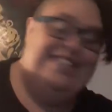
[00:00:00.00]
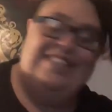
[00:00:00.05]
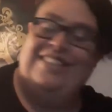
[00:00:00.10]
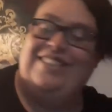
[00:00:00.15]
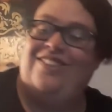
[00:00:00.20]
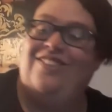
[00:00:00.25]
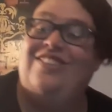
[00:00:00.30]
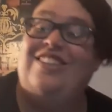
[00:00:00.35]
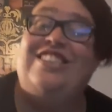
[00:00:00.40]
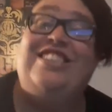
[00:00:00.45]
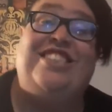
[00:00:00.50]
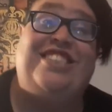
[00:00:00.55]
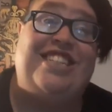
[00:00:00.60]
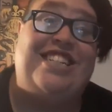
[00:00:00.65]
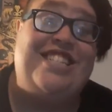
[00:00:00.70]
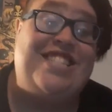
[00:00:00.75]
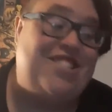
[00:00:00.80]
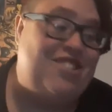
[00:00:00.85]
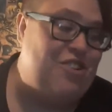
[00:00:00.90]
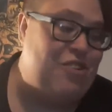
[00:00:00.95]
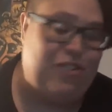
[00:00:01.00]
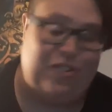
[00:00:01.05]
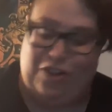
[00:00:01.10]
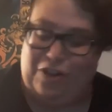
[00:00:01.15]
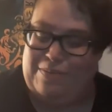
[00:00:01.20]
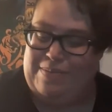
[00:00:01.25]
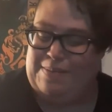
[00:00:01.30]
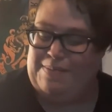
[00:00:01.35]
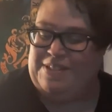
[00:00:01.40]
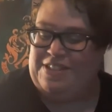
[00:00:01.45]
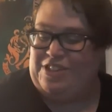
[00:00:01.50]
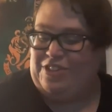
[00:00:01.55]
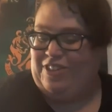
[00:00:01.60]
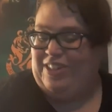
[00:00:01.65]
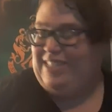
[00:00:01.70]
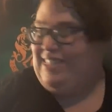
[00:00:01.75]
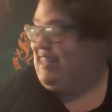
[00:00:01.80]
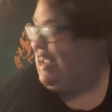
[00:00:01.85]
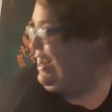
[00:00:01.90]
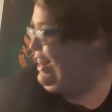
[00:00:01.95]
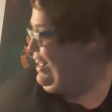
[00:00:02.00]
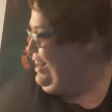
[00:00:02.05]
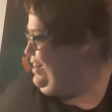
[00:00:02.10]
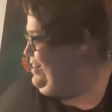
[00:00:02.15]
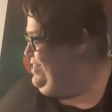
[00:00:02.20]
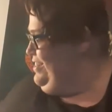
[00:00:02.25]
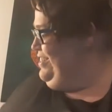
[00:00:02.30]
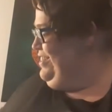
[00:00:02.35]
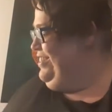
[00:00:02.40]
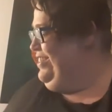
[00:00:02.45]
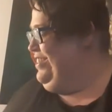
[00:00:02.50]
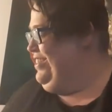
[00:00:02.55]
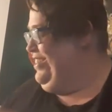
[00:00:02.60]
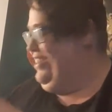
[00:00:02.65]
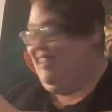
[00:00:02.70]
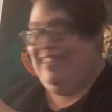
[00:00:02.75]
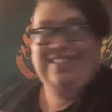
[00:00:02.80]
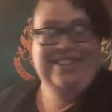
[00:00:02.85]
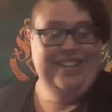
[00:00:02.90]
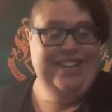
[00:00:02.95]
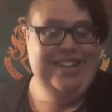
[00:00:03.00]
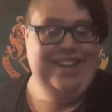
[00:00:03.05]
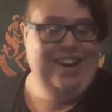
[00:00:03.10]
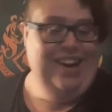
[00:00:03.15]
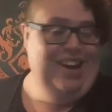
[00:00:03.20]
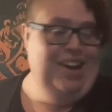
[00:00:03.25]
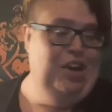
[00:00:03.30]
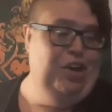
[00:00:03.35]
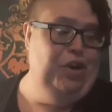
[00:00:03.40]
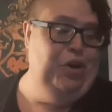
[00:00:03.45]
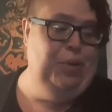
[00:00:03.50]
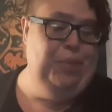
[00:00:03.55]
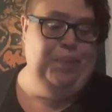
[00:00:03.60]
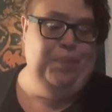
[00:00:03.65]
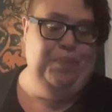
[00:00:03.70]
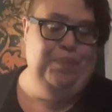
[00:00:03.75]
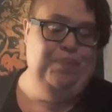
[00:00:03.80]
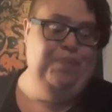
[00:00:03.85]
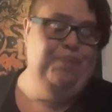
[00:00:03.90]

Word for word: These are legit snow globes. I'm so excited. Um,